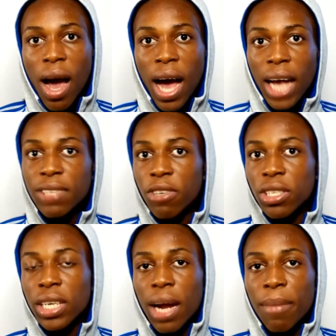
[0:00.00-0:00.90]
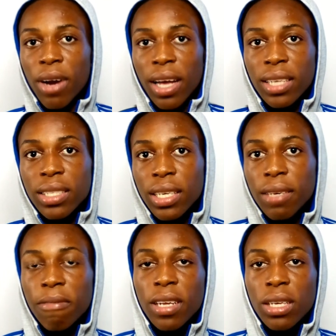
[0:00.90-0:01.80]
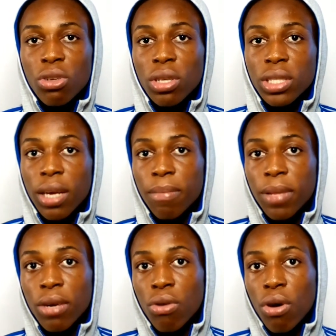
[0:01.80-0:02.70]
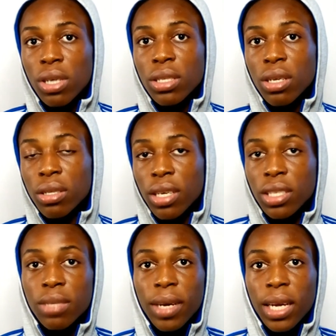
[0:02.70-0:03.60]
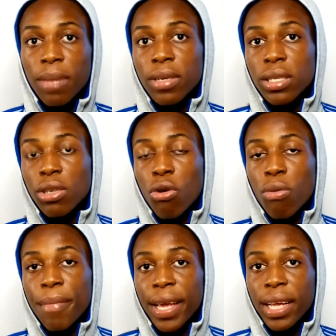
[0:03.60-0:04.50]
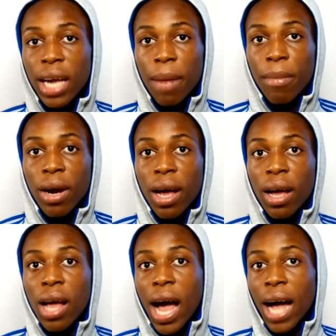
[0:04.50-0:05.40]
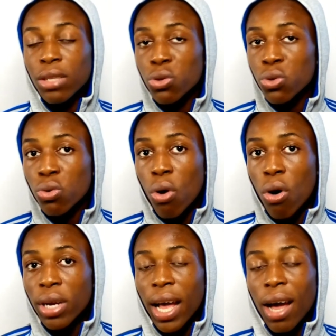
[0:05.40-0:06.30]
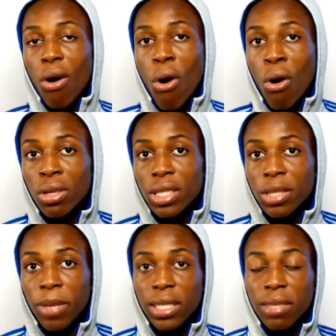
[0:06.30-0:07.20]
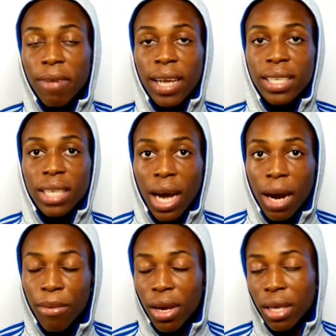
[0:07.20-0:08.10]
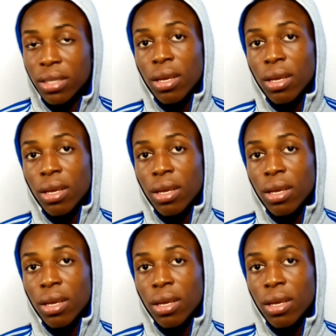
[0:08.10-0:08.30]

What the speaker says: as for the cameras, the Infinix Hot 10 Play rocks a 30 megapixel main camera and 2 other unspecified cameras,